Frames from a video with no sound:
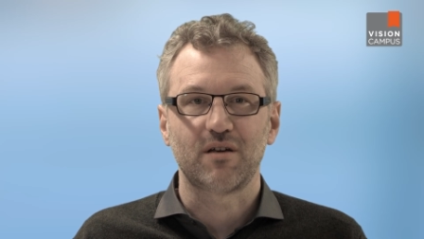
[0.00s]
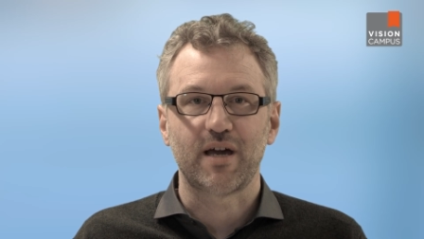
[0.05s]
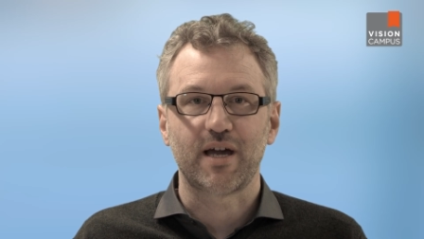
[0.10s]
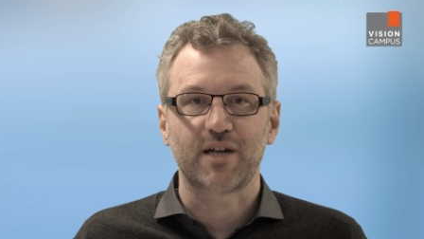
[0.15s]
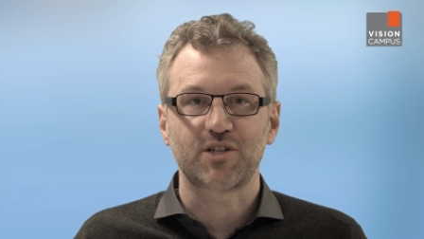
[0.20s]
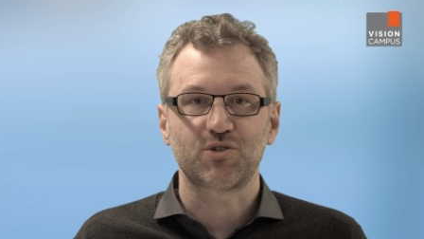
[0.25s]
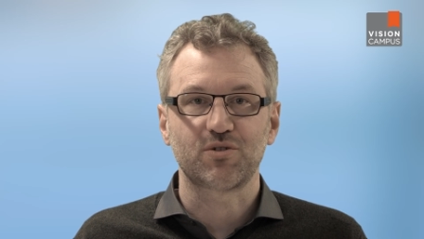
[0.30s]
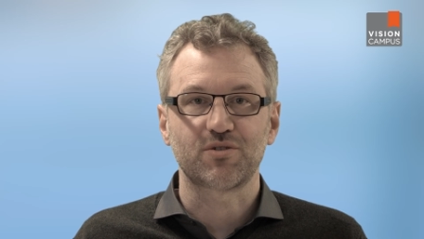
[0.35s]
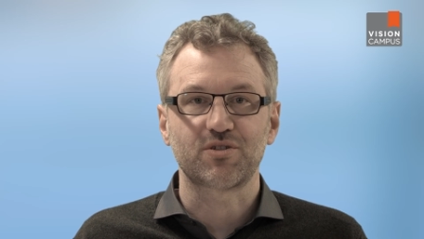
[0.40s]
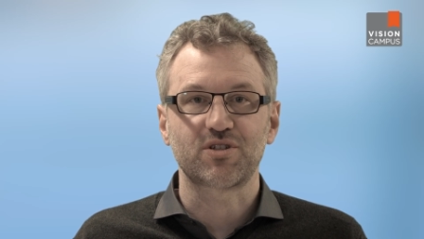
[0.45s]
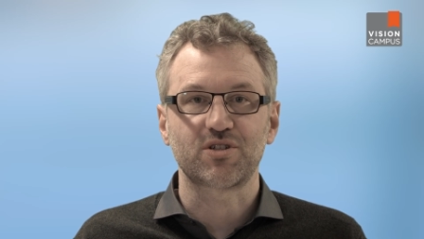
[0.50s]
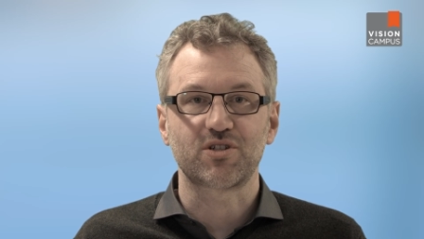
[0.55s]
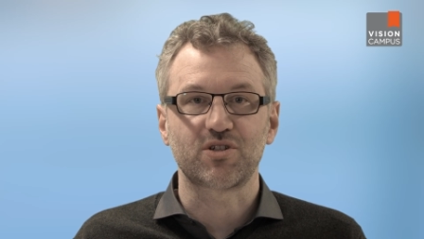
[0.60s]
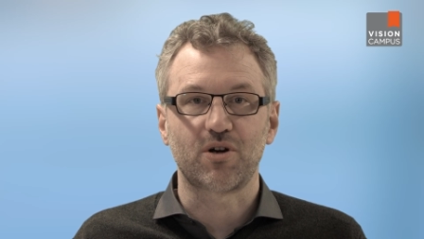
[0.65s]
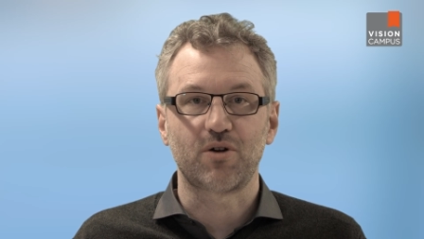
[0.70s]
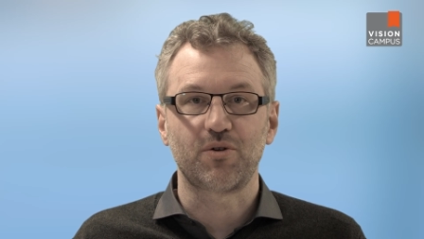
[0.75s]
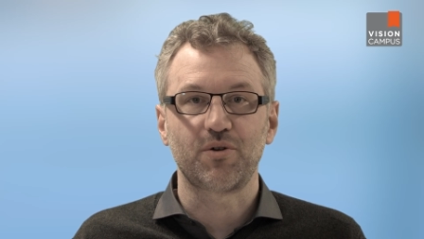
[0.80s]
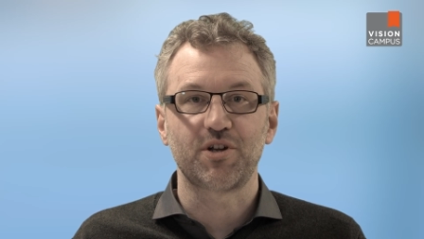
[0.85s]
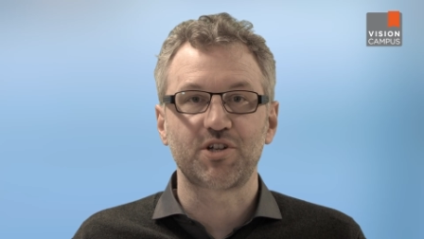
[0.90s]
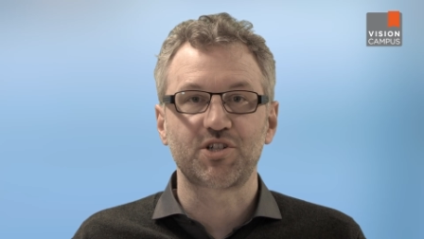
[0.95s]
Actual
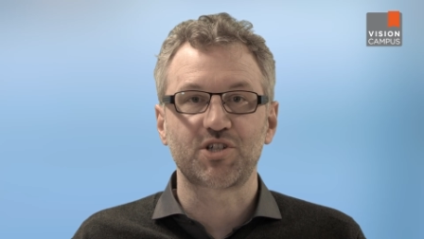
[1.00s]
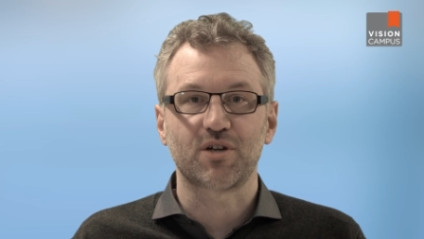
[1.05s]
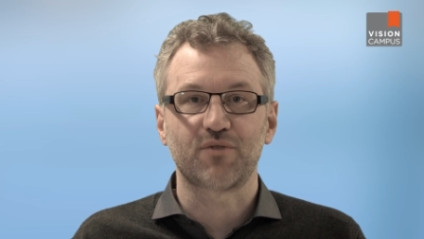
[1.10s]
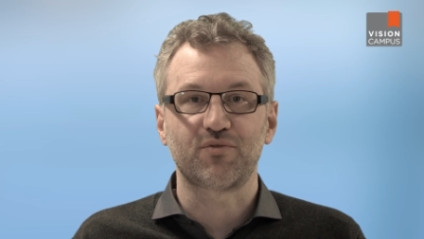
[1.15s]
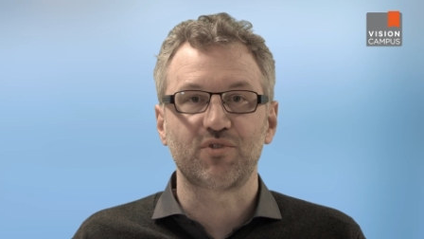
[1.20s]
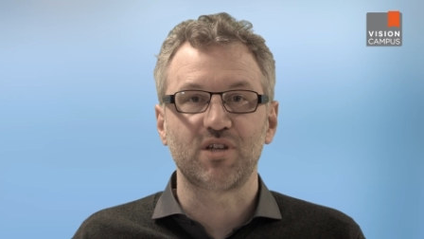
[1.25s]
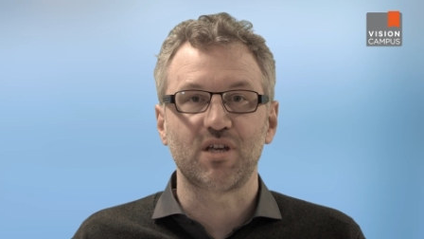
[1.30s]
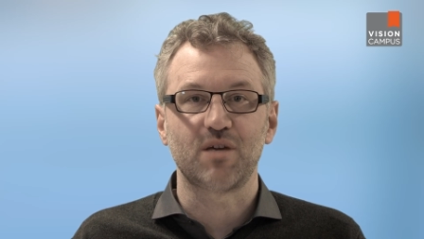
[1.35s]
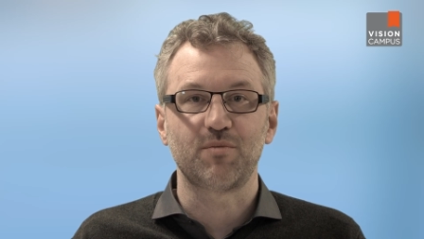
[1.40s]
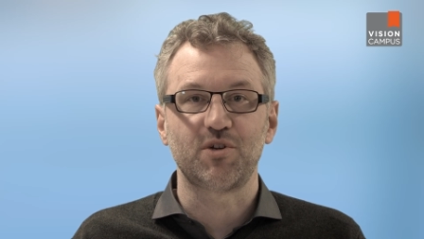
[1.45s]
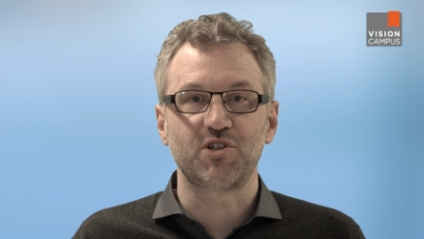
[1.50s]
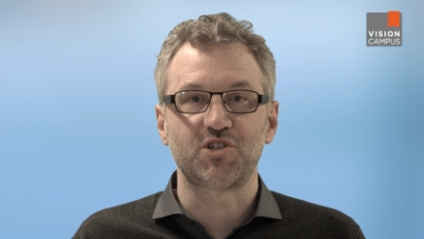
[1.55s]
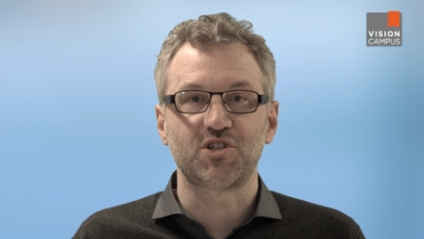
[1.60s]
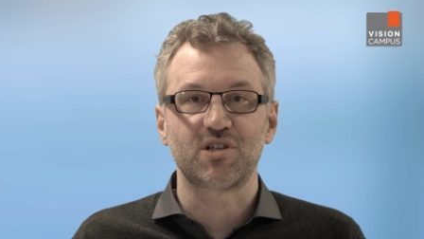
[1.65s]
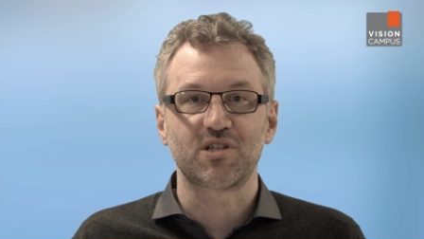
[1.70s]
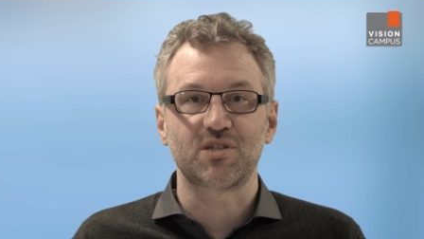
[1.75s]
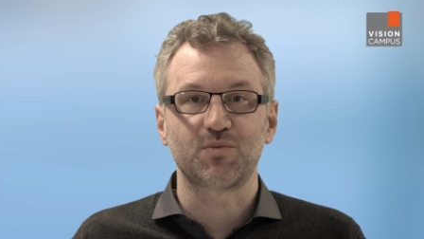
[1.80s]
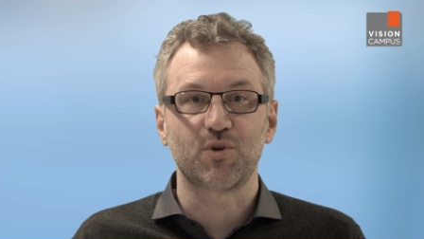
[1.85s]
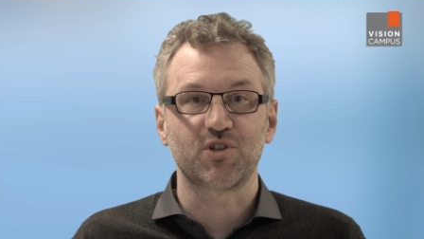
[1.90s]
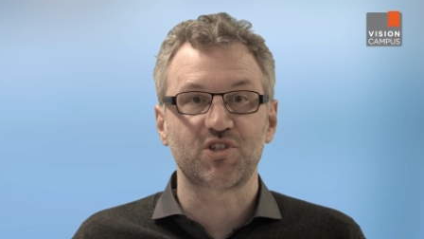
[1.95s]
storage of the
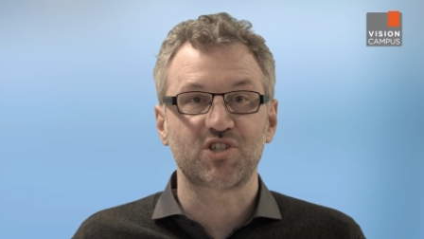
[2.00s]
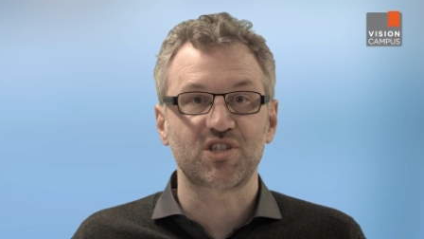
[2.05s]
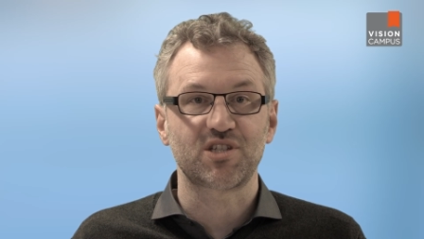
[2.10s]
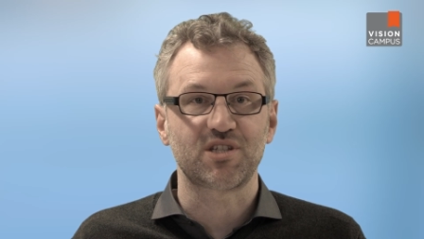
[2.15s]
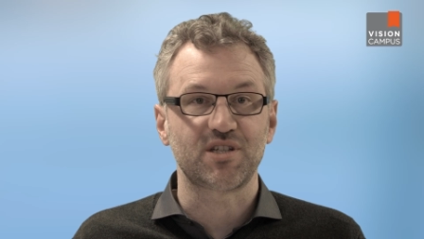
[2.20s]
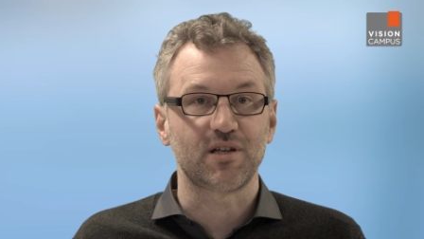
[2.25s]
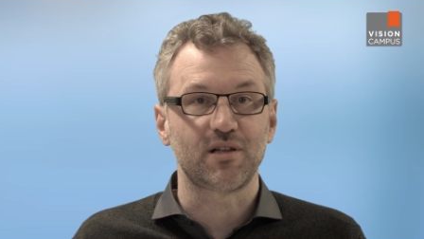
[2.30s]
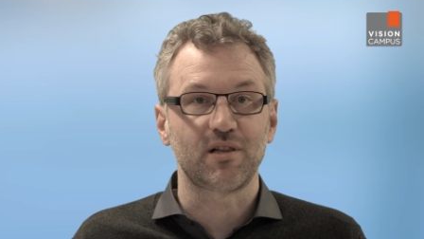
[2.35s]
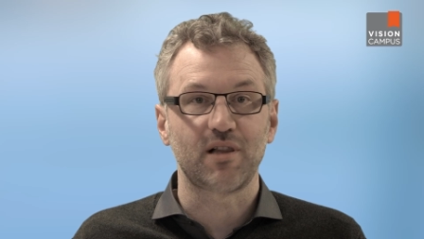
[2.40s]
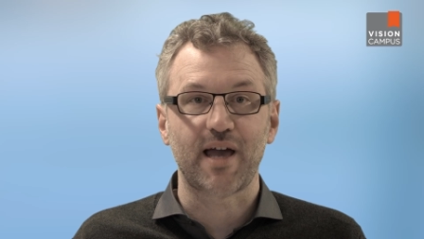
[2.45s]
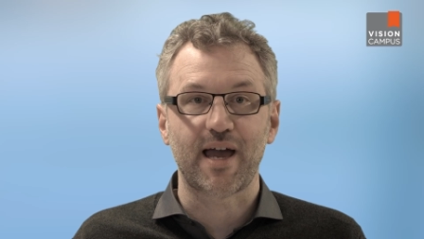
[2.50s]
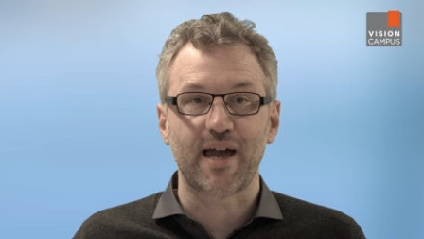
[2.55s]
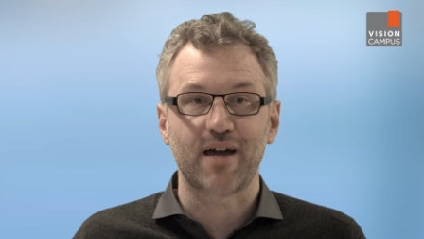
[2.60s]
images was still